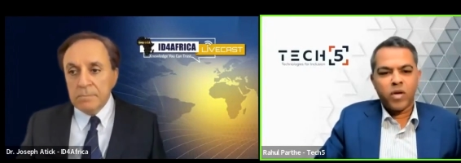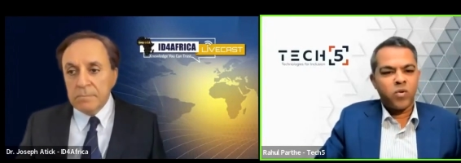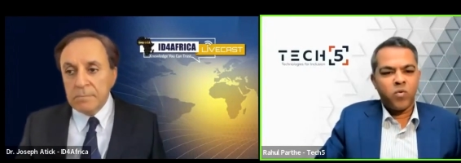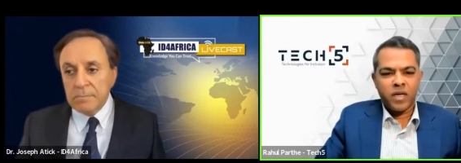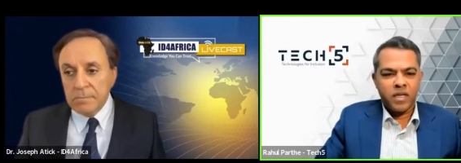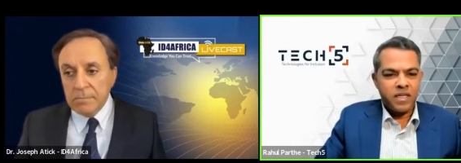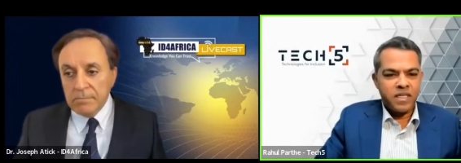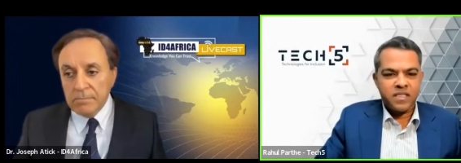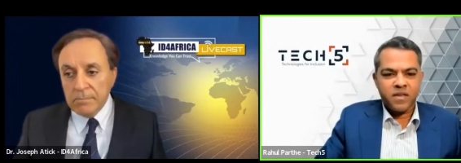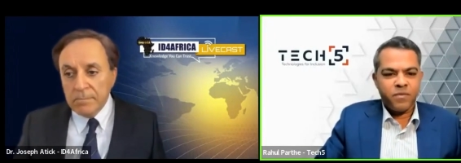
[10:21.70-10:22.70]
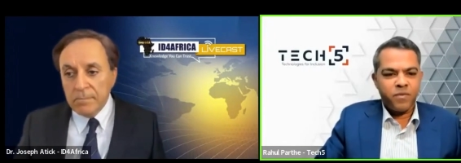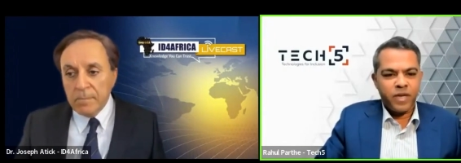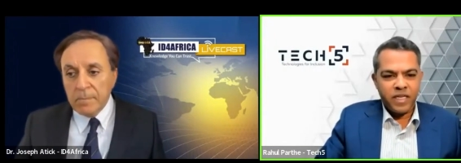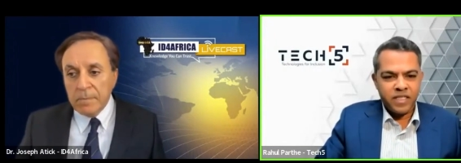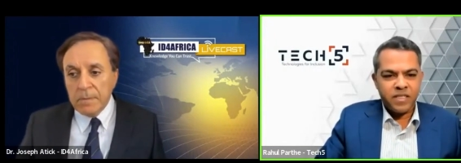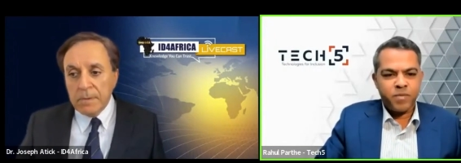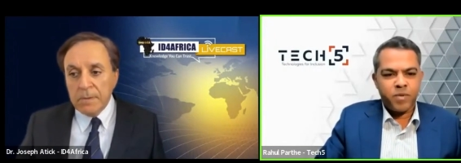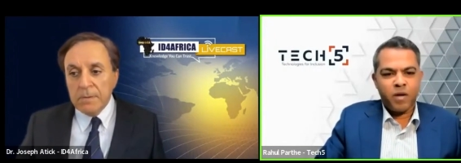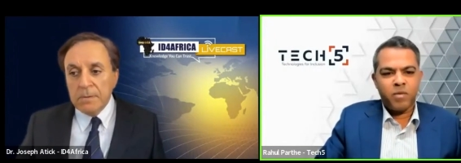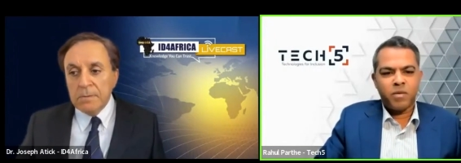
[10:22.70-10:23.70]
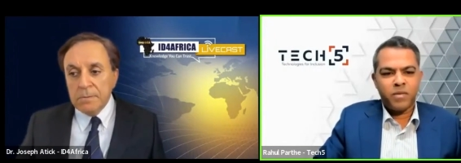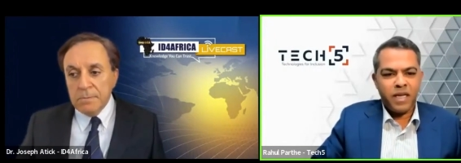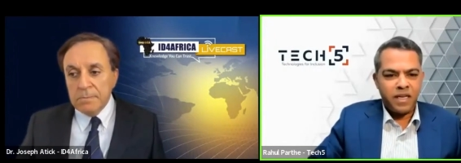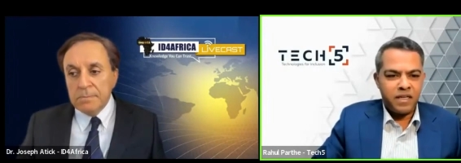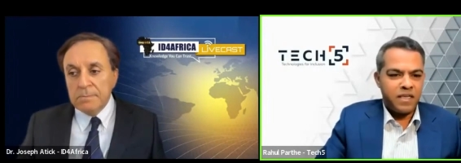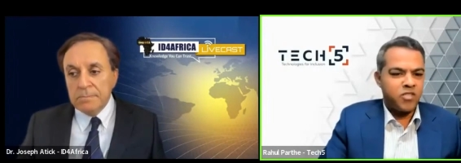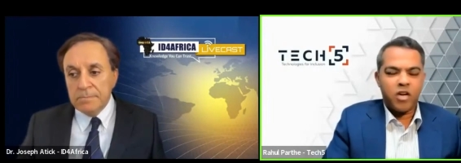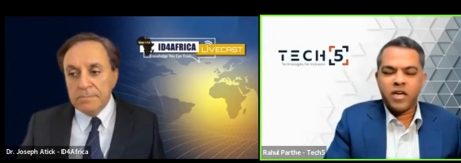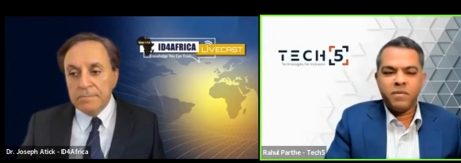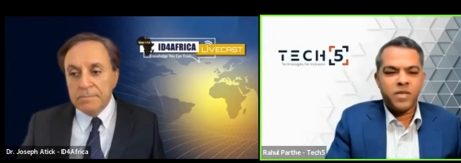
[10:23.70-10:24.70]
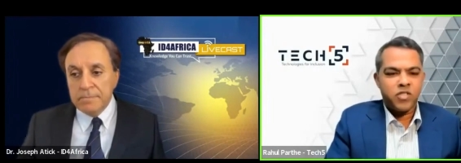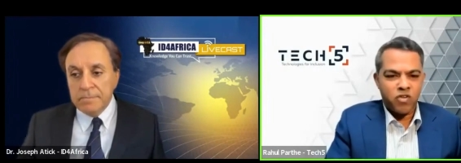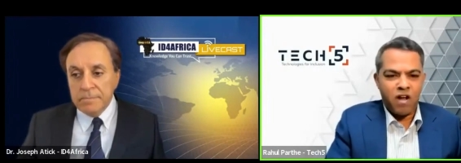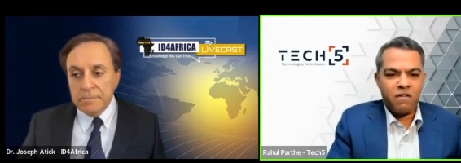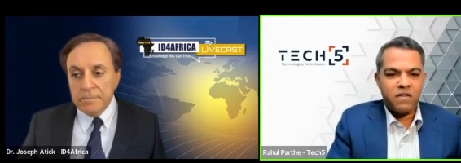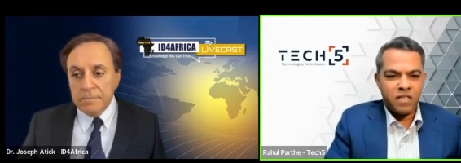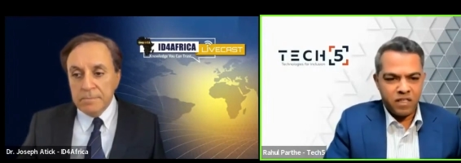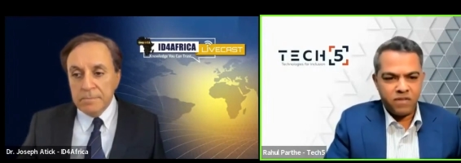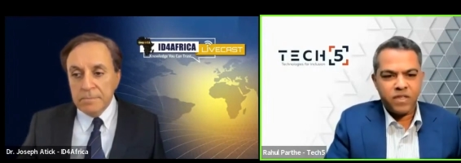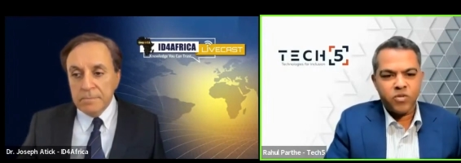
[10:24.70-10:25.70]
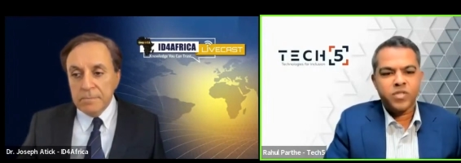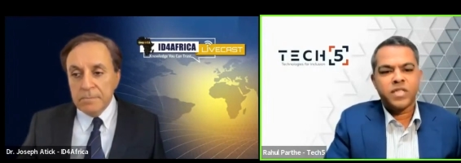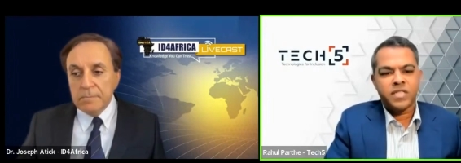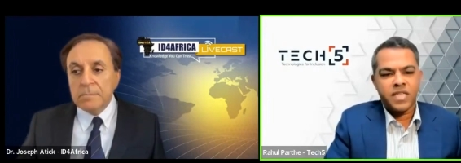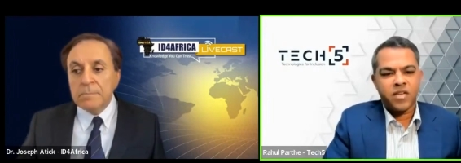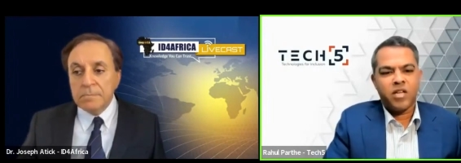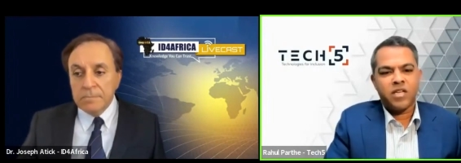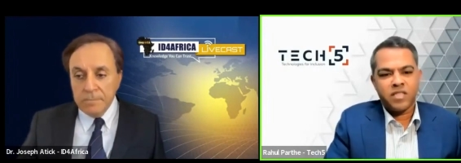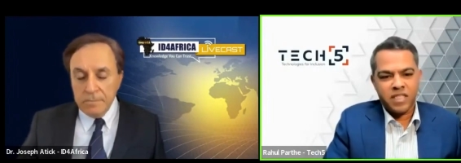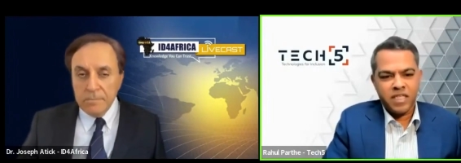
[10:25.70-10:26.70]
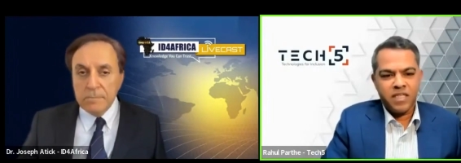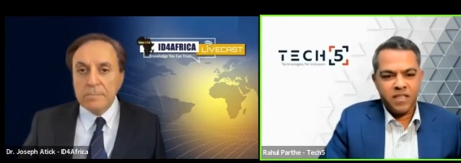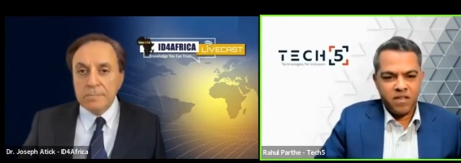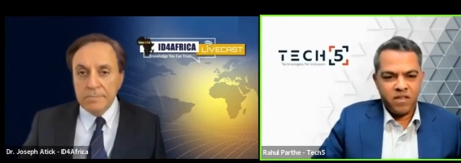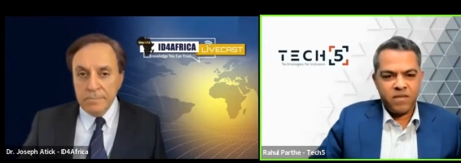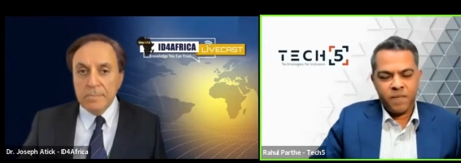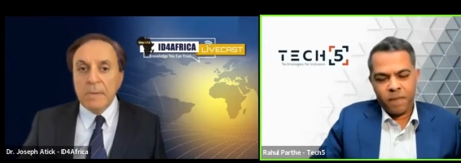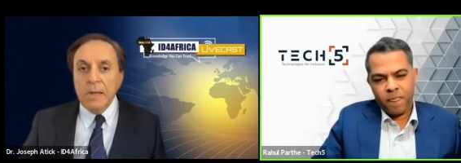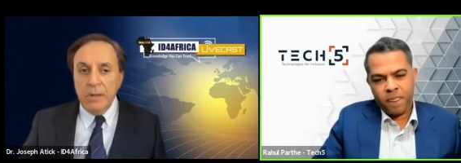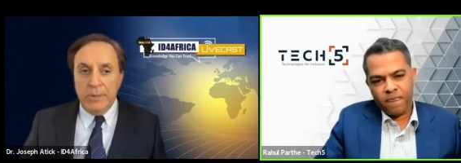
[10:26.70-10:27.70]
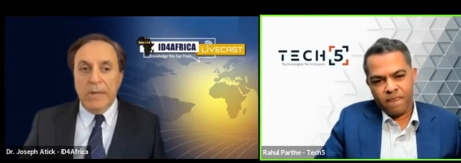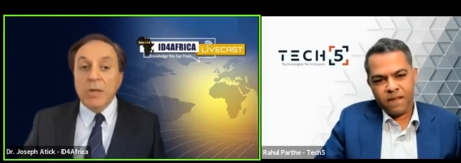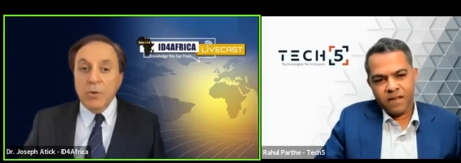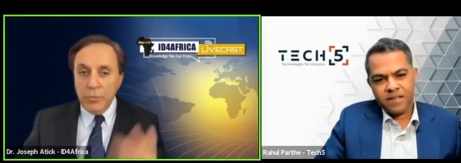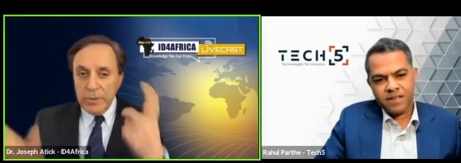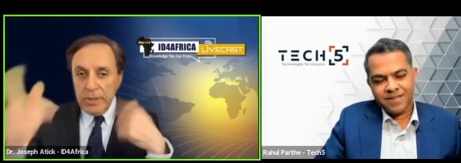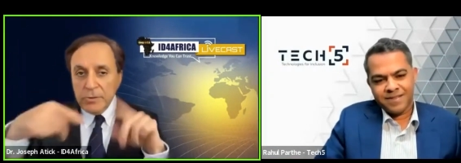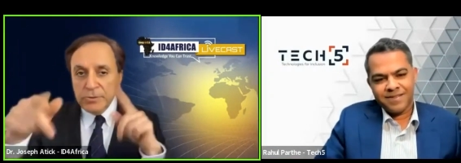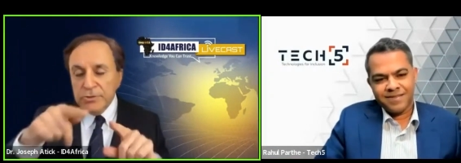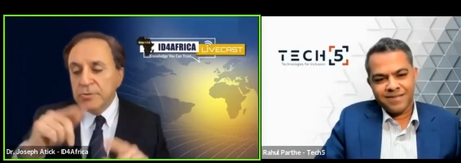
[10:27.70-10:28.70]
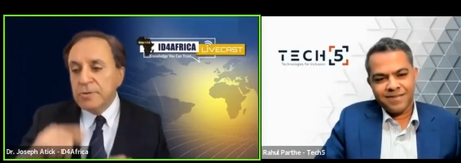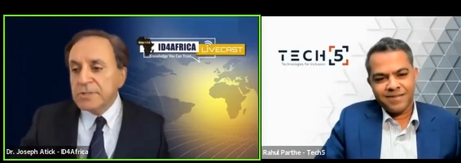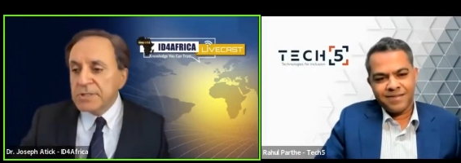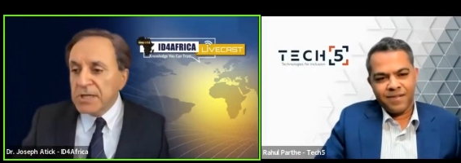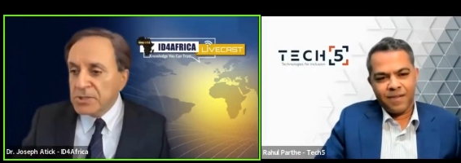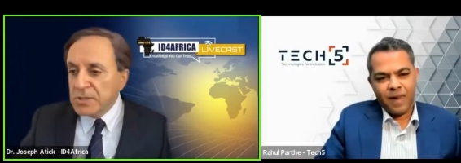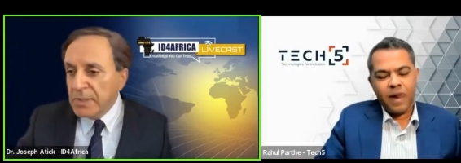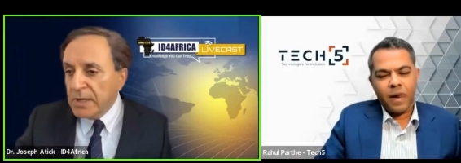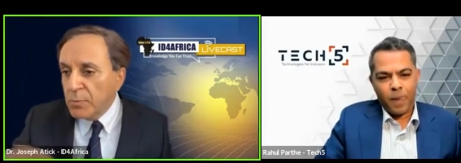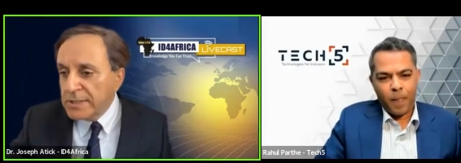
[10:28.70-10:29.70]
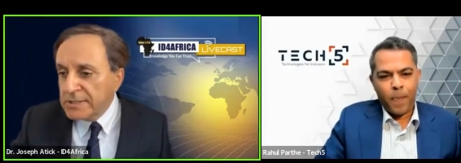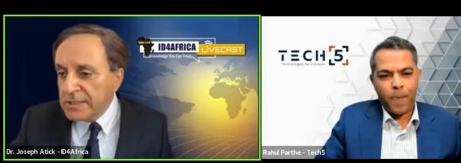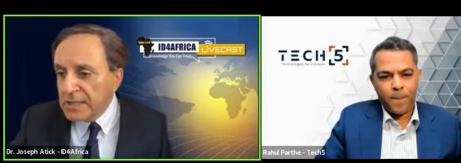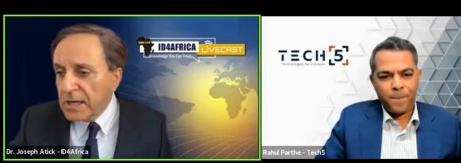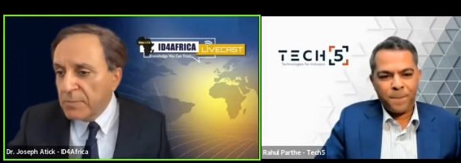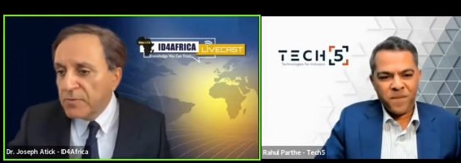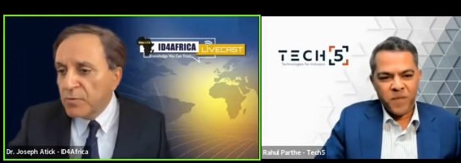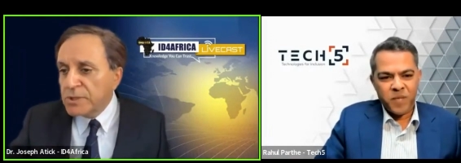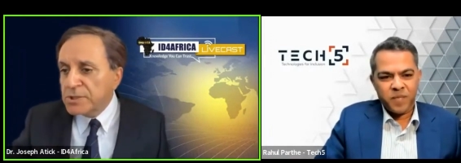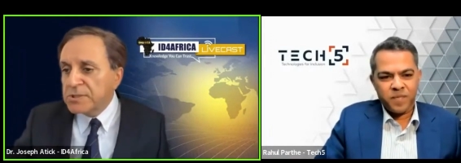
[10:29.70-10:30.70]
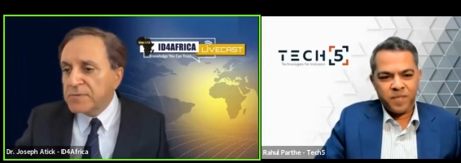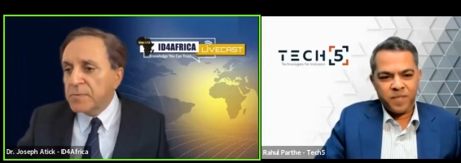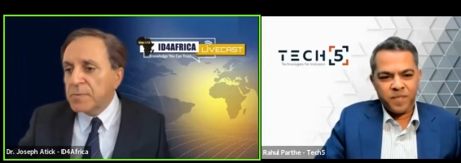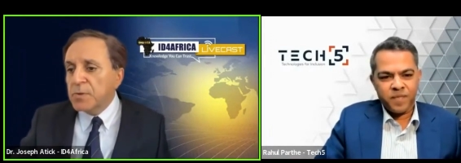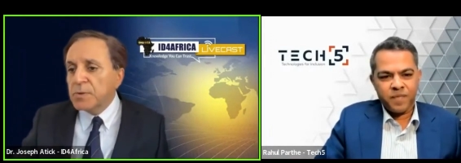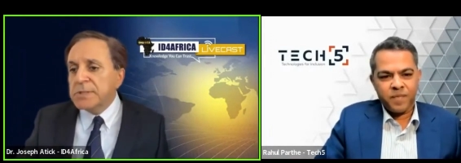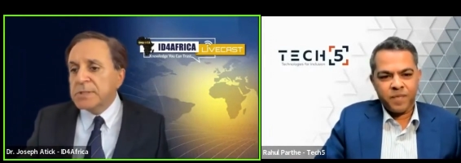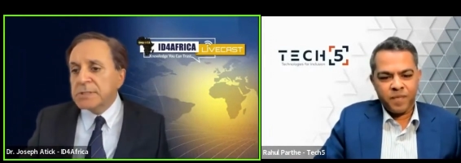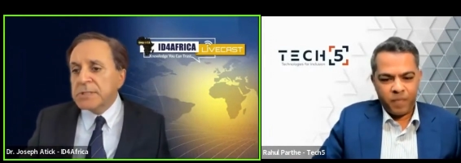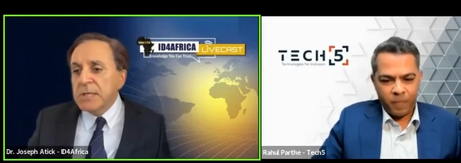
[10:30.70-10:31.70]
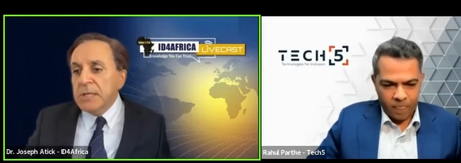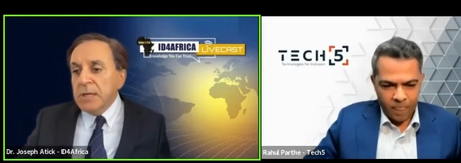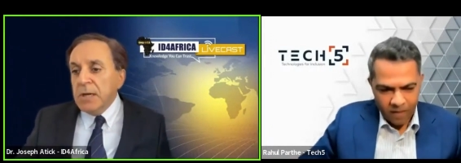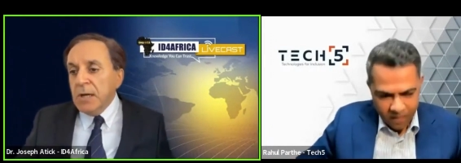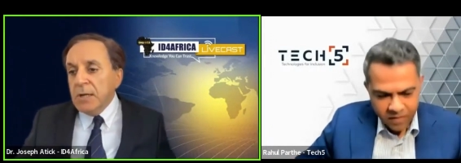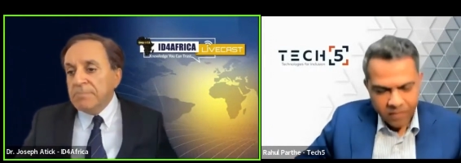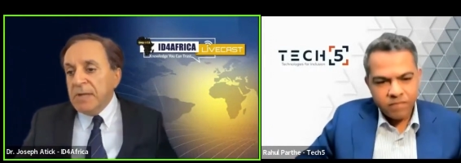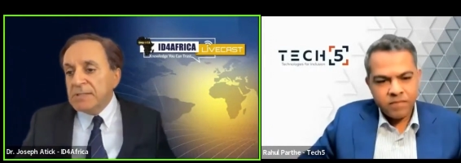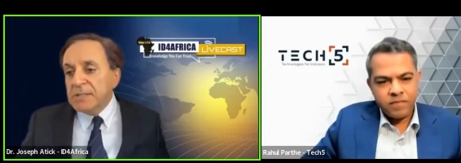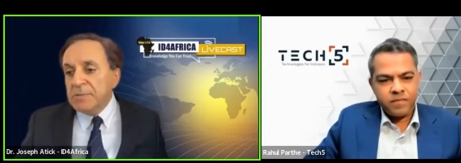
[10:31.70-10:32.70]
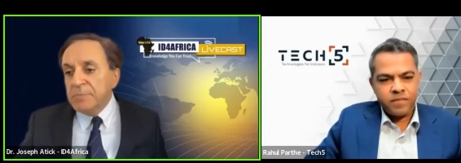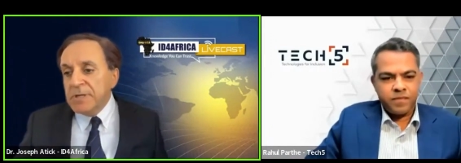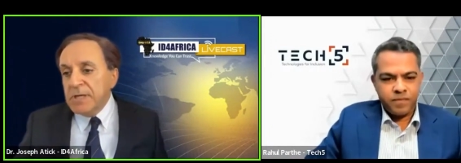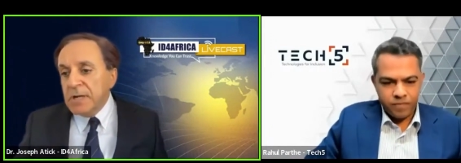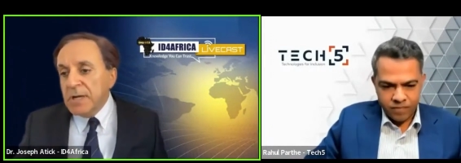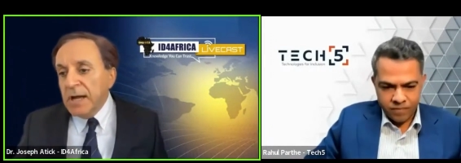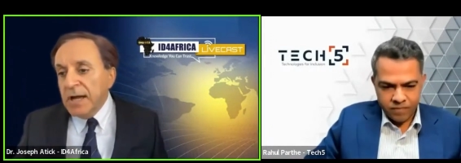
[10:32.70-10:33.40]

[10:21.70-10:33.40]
Speaker 1: one-to-one is a very easy problem, and it's already been solved using this technology.
Speaker 2: Okay, we're going to continue the discussion, but I want to take a couple of questions from the audience. Um, Edson Pereira